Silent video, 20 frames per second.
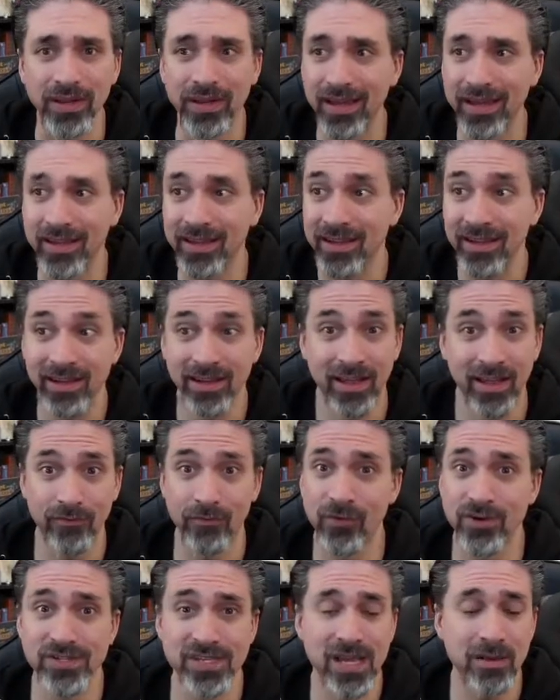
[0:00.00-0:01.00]
Like
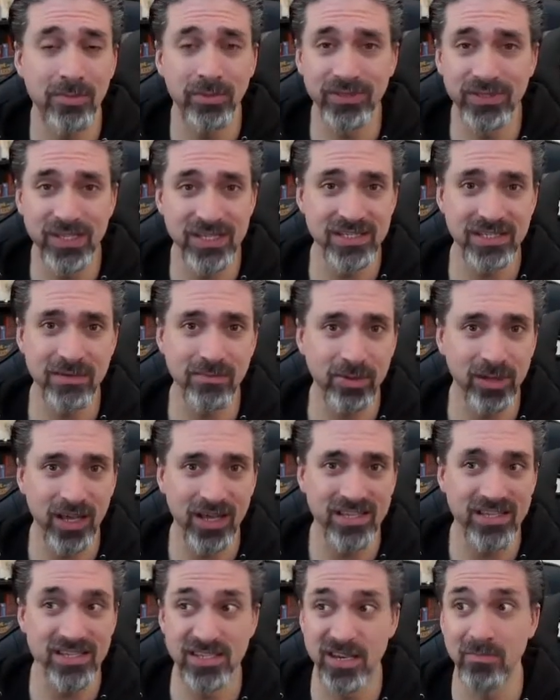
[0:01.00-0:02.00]
for example, Disney
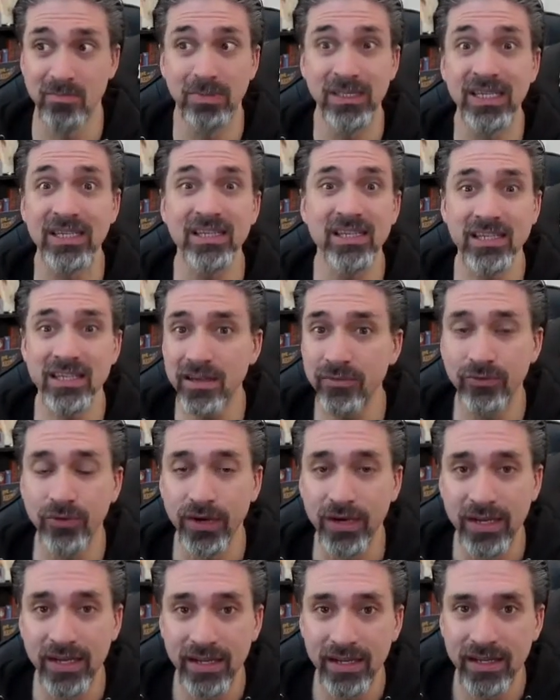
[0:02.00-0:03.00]
Plus is completely
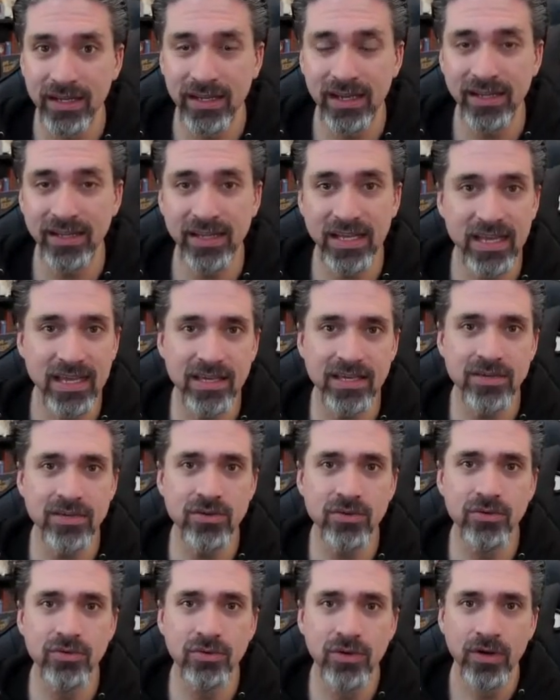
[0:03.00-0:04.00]
different in the
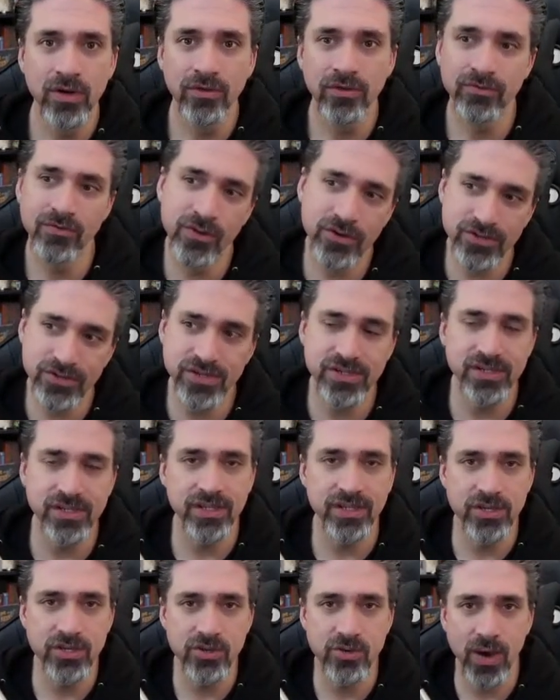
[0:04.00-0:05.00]
EU versus in
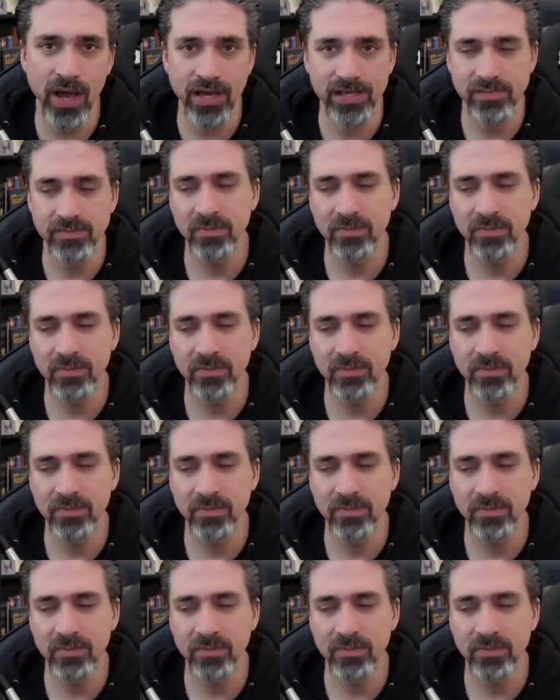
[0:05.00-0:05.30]
the US.